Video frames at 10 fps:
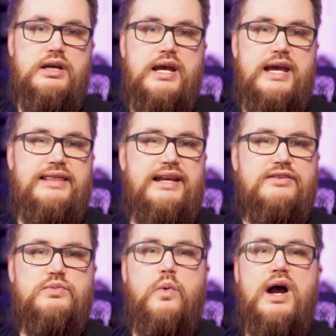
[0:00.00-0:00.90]
And
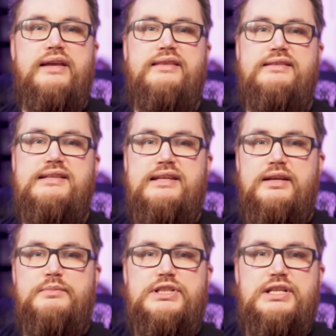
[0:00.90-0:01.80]
that's why the
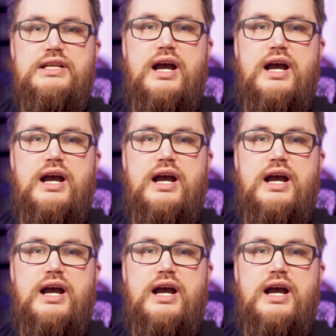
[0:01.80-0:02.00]
DMG